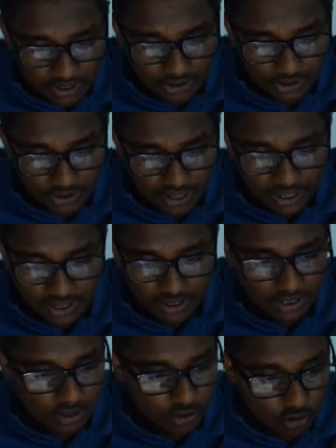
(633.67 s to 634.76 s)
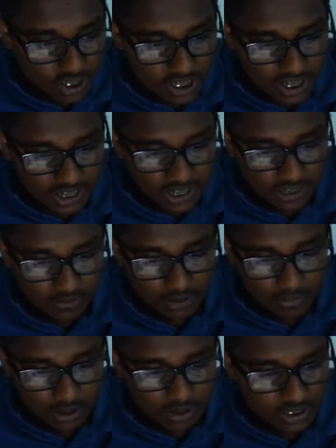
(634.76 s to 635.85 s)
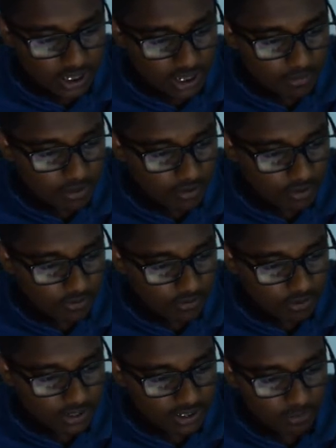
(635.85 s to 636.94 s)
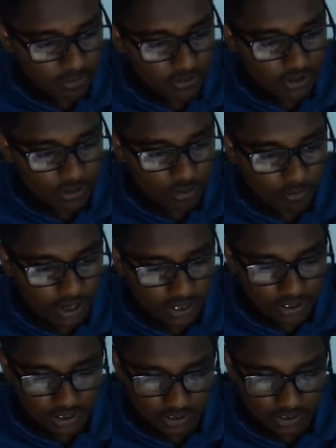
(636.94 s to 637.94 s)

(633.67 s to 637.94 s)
you can cross check it with the mark scheme. So if I, for example, if I go back,